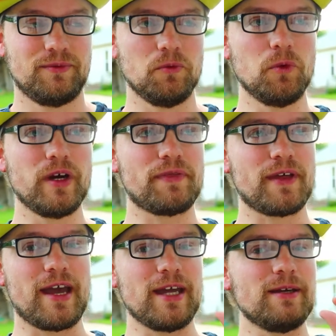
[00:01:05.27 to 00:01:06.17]
with
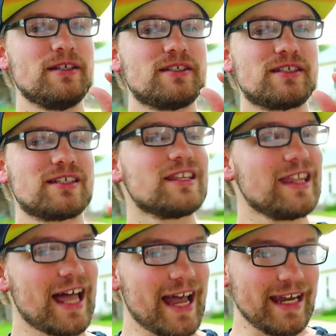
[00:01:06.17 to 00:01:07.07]
a
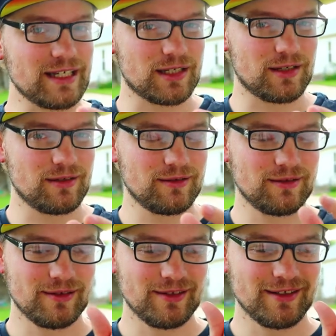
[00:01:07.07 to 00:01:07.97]
slight
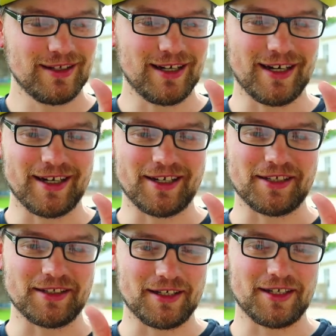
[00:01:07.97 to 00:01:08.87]

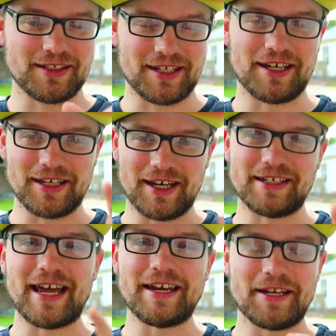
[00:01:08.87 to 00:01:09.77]
uh, ad uh,
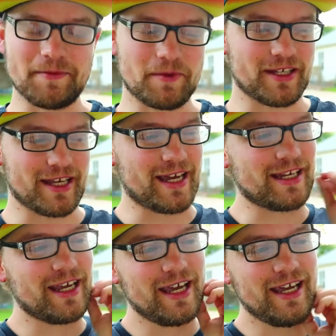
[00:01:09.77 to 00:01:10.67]
addendum to that.
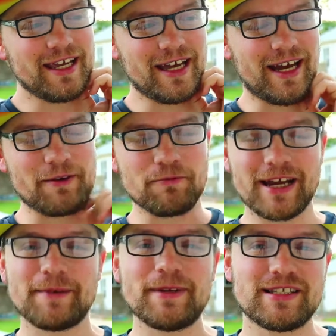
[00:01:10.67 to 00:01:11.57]
I
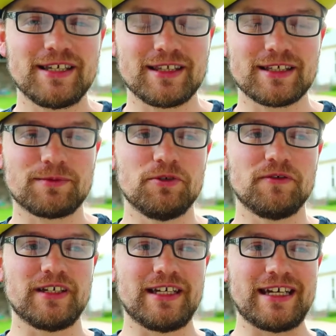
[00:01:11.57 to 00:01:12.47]
recommend seeing this
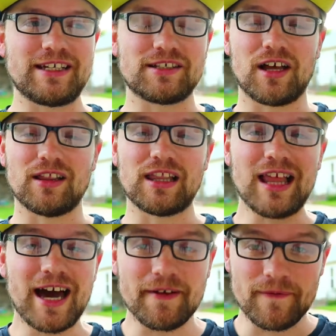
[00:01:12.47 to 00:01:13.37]
movie. It is a
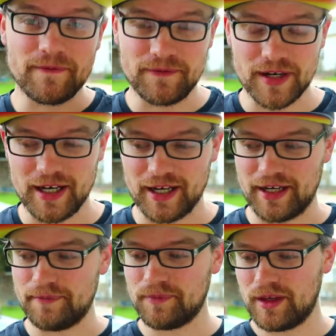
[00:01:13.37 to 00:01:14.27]
lot of
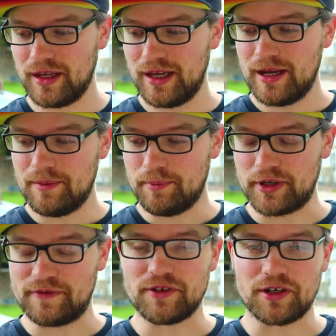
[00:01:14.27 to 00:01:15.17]
fun,
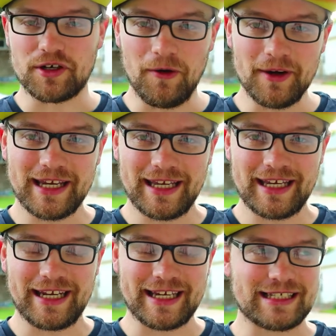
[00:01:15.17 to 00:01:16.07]
but if you're going
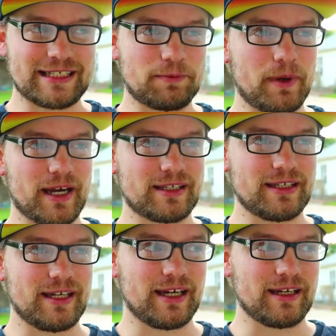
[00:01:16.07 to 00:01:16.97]
in
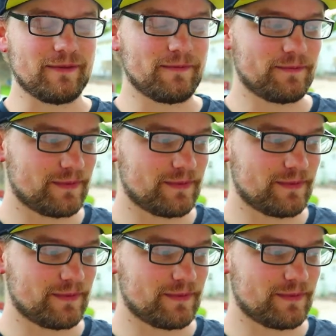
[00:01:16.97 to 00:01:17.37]
expecting